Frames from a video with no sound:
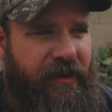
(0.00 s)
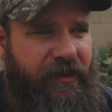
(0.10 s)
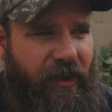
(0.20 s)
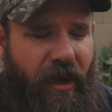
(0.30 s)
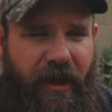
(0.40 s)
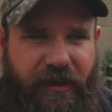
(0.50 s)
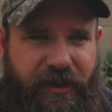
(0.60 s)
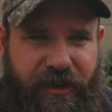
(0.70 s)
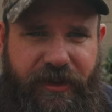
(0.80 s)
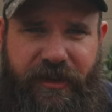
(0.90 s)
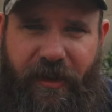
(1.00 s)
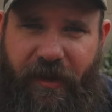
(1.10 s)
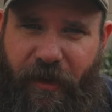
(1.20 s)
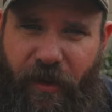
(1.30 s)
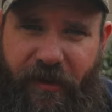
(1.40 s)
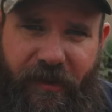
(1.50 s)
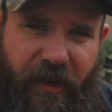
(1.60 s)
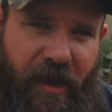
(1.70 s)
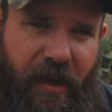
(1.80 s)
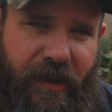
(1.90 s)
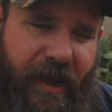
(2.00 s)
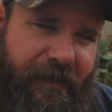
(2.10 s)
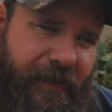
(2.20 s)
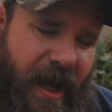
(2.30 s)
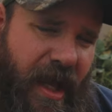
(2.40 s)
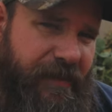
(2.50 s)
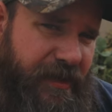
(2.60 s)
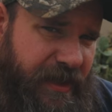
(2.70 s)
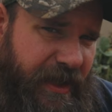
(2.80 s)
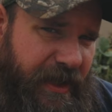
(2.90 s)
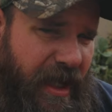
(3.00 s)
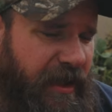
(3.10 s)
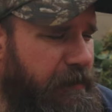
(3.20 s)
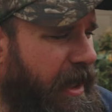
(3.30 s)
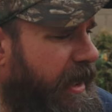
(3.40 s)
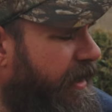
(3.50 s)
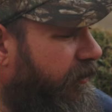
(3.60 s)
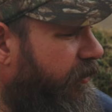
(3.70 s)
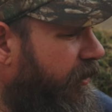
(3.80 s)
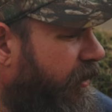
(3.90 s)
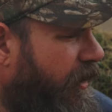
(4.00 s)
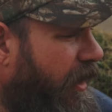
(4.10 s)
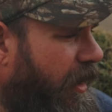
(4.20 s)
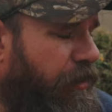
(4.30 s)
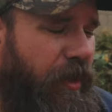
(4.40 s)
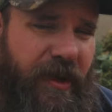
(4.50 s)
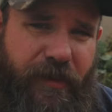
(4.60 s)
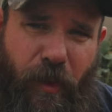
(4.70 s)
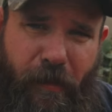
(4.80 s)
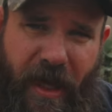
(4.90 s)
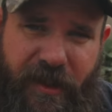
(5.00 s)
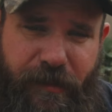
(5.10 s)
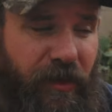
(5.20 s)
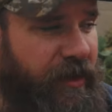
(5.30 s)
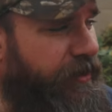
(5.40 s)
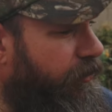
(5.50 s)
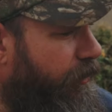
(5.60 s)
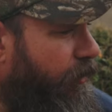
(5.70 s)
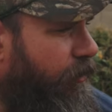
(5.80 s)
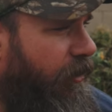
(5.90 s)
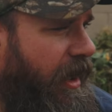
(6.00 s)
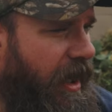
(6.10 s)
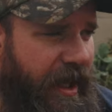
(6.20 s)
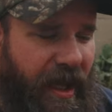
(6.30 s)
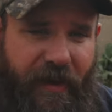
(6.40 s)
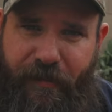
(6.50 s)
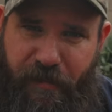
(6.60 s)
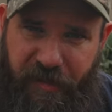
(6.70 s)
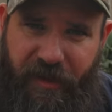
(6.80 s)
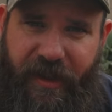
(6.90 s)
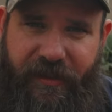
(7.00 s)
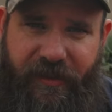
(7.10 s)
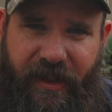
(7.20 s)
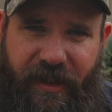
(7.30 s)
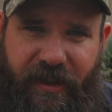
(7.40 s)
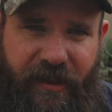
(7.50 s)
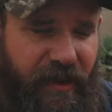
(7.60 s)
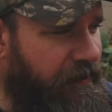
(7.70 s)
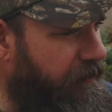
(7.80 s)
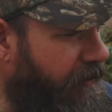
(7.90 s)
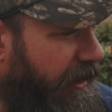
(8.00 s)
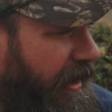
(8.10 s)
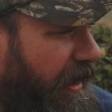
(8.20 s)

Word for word: start just uh, focusing on like five and 10 gallon bags. Uh, one, it's more manageable, and two, I have plenty of 30